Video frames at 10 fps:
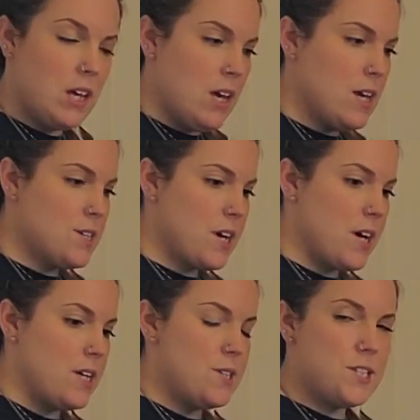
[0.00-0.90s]
is
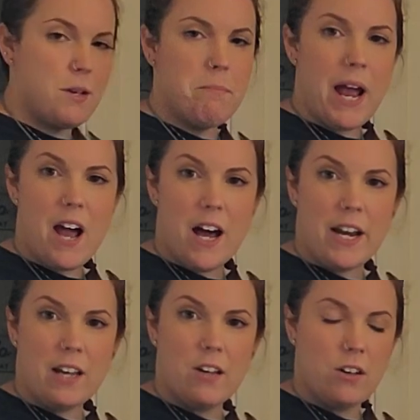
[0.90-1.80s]
a
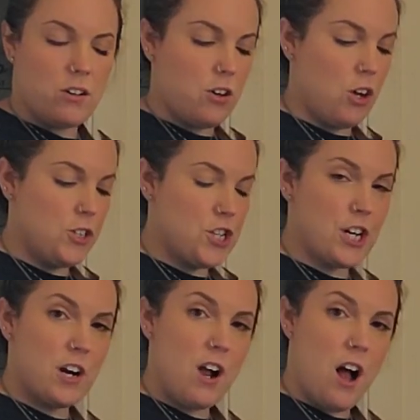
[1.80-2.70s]
symbiotic
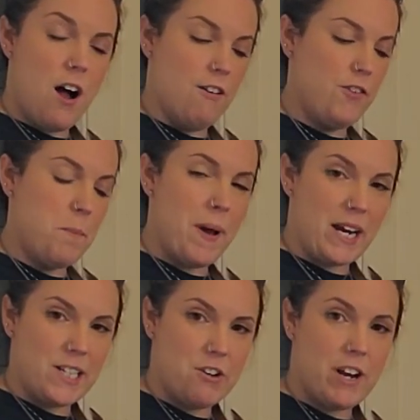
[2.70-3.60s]
culture of
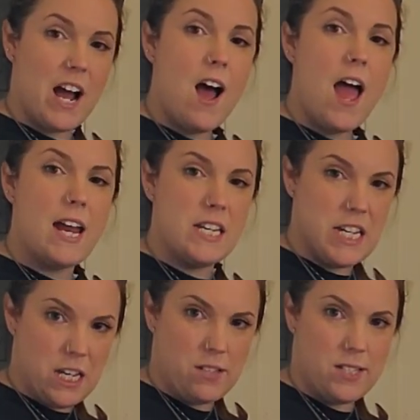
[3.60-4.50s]
bacteria and
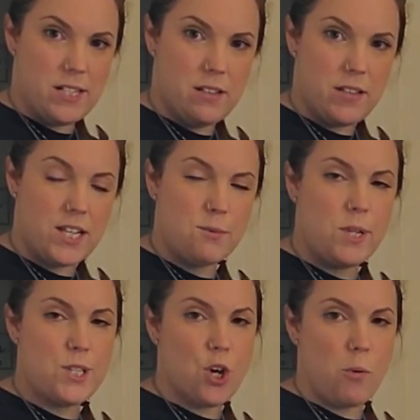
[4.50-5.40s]
yeast. That's what
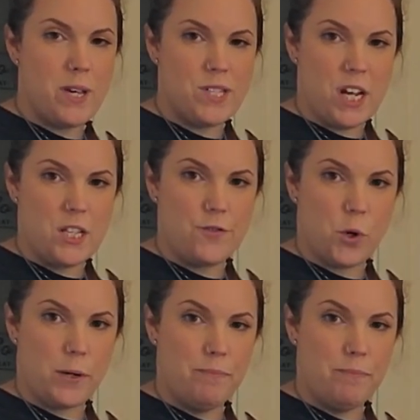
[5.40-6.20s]
scoby stands for.